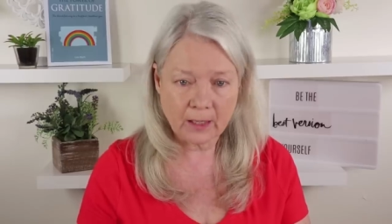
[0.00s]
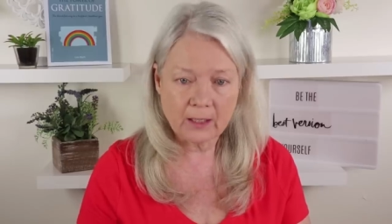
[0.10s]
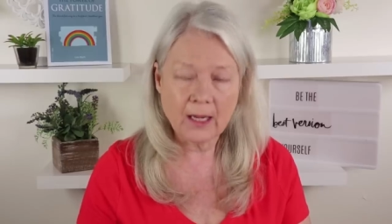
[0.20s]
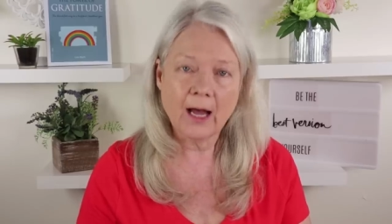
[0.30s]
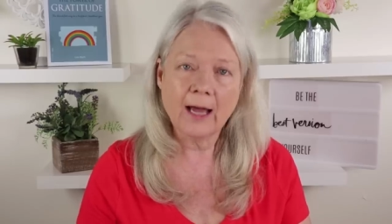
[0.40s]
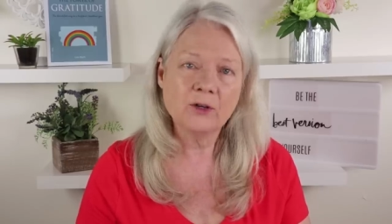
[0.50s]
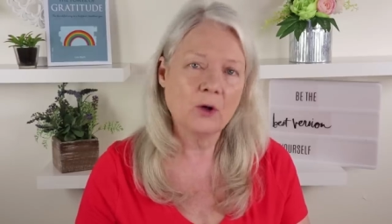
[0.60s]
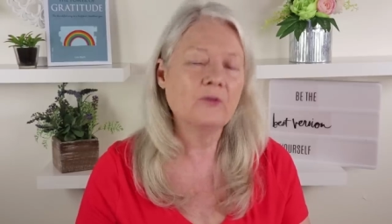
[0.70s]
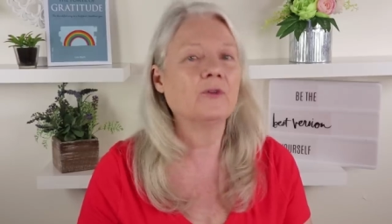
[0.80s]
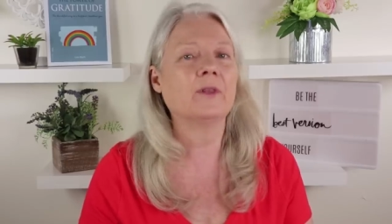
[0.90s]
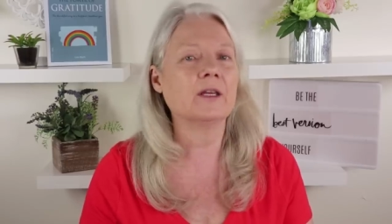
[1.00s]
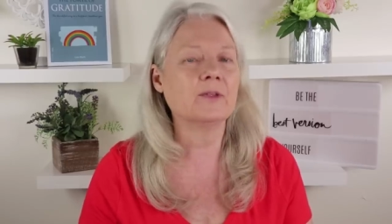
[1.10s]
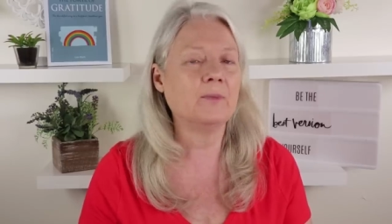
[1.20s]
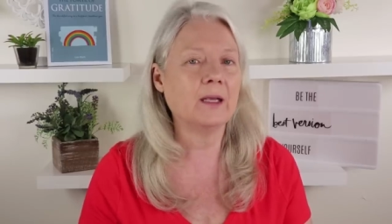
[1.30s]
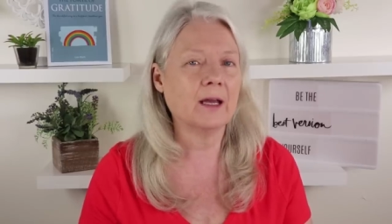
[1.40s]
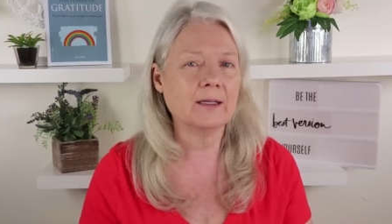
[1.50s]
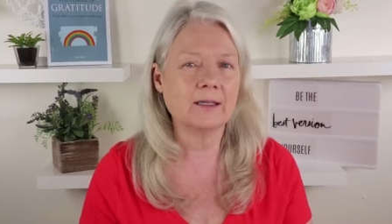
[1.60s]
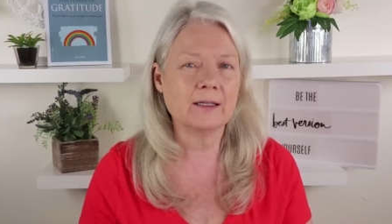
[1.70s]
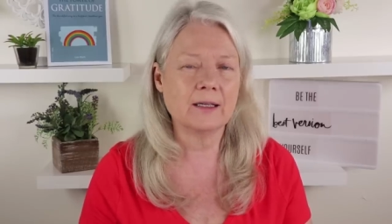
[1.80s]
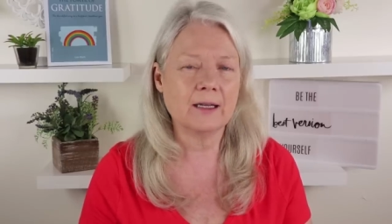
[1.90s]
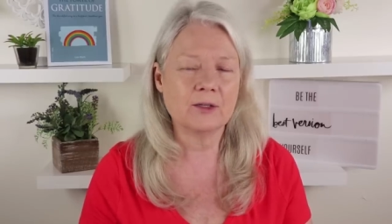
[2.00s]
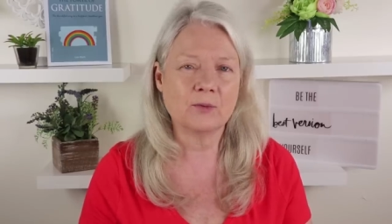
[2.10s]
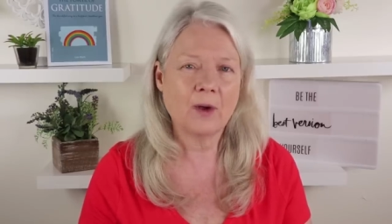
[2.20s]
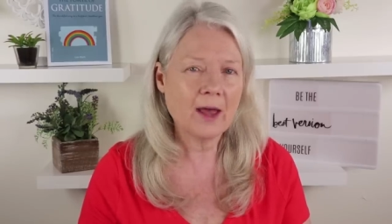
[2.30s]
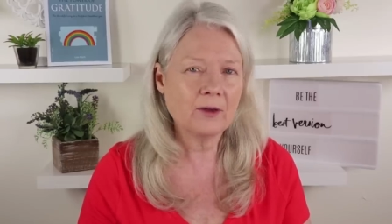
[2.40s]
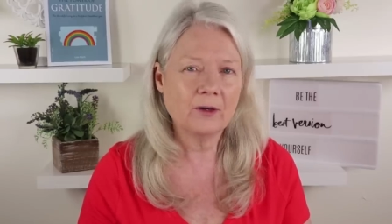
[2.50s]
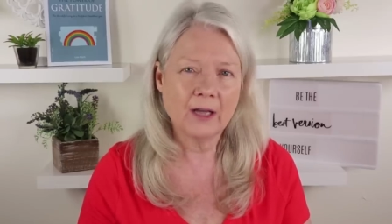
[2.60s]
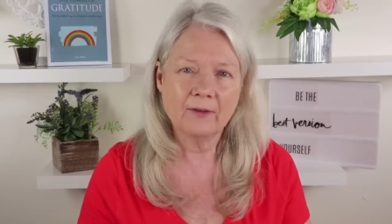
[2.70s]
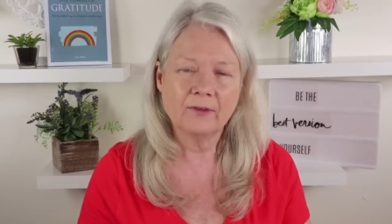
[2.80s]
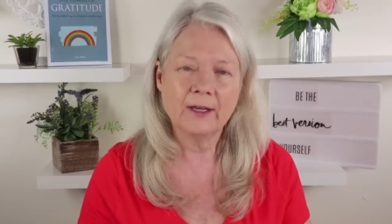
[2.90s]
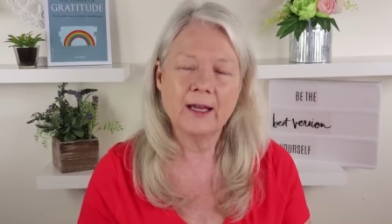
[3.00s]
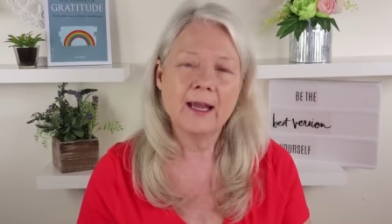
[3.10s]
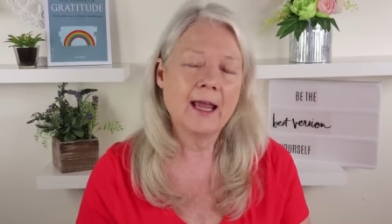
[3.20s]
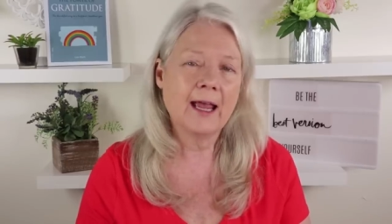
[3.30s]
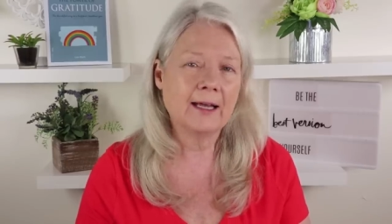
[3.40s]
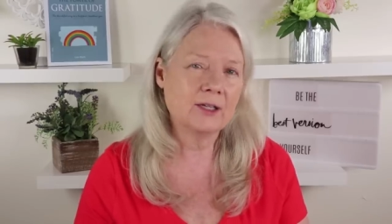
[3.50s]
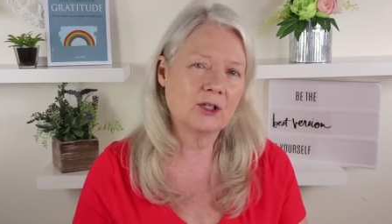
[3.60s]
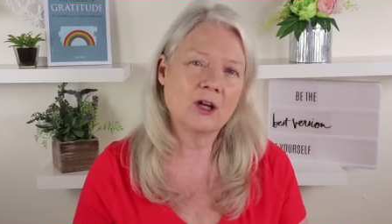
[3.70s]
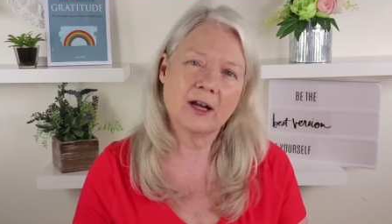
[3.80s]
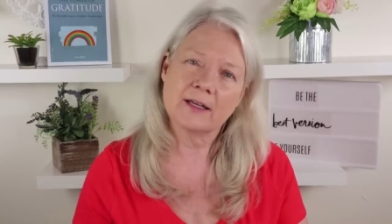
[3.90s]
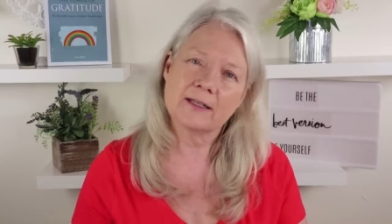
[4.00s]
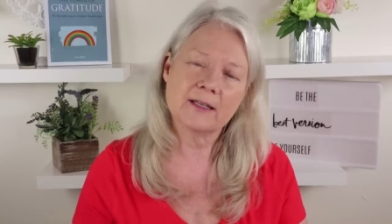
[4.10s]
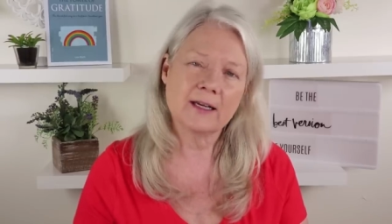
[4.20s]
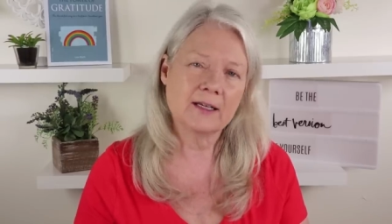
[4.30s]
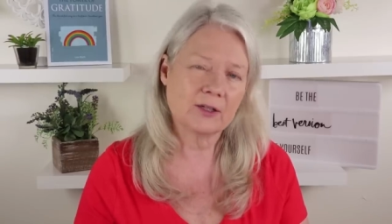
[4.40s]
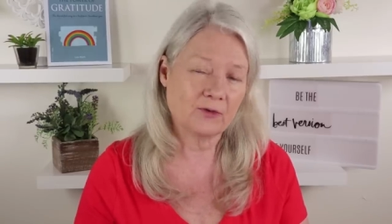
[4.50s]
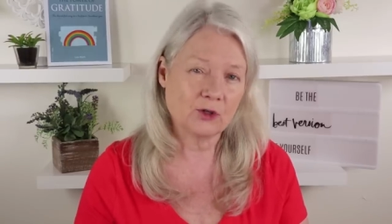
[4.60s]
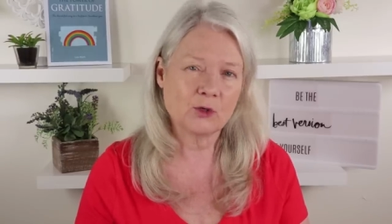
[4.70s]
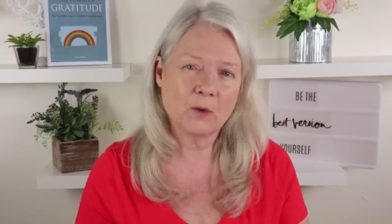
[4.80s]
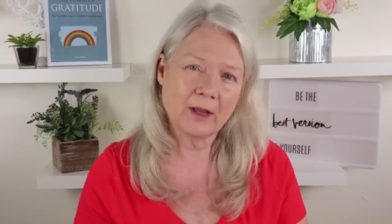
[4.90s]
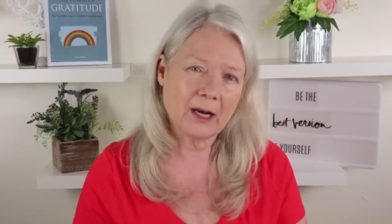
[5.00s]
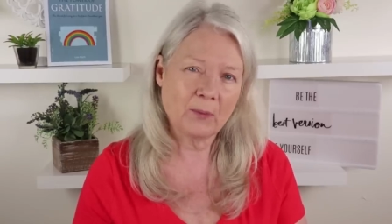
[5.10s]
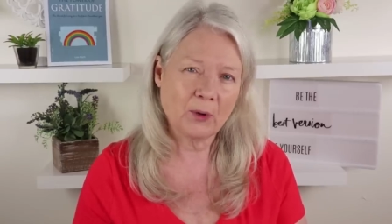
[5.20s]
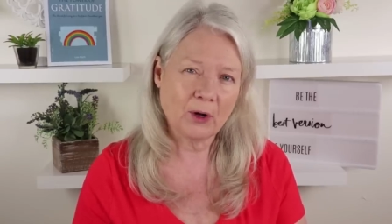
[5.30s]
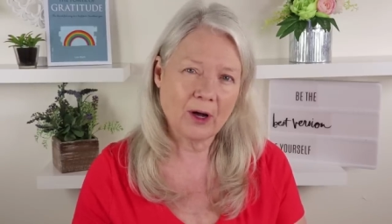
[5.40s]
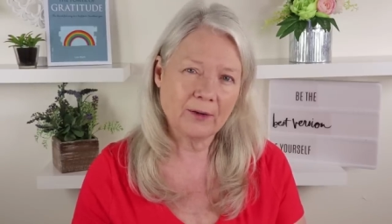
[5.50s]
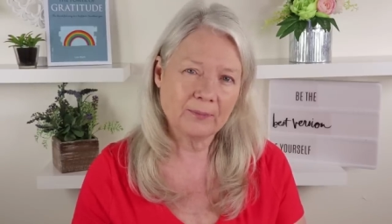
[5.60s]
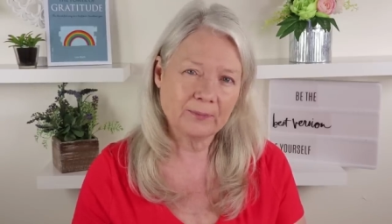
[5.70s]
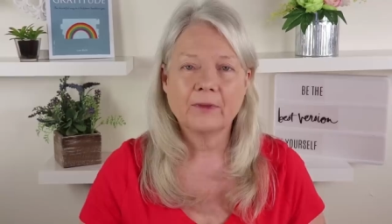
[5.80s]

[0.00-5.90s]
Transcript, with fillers: yeah, I'd go for this because it's, it's rather lovely and it's not as thin as the first one that I put on.